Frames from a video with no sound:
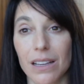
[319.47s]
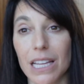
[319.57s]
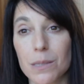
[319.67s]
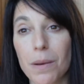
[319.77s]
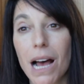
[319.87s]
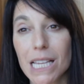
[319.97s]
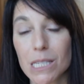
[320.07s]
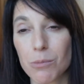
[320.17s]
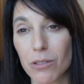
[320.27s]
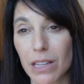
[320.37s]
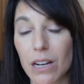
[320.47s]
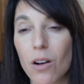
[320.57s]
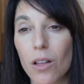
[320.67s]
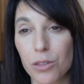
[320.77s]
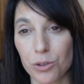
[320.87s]
It's possible that
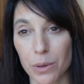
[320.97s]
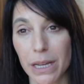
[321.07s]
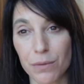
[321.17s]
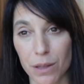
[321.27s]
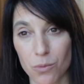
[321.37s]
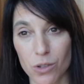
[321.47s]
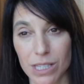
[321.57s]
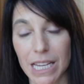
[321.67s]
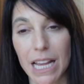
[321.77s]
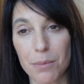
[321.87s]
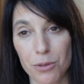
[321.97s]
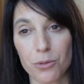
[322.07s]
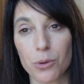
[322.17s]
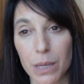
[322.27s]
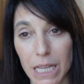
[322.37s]
all 3 of them will stay up
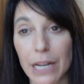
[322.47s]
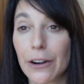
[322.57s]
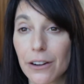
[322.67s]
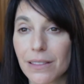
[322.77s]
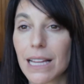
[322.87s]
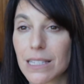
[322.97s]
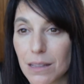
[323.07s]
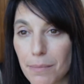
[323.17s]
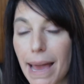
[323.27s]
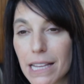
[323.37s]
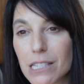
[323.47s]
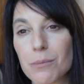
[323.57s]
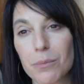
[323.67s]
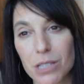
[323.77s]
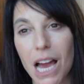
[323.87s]
through a year. That's the
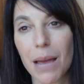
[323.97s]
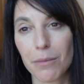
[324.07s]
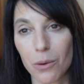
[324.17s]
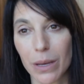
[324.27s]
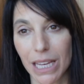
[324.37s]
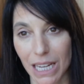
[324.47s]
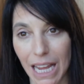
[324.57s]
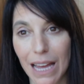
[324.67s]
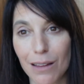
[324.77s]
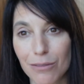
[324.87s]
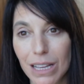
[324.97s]
maximum time that we can have.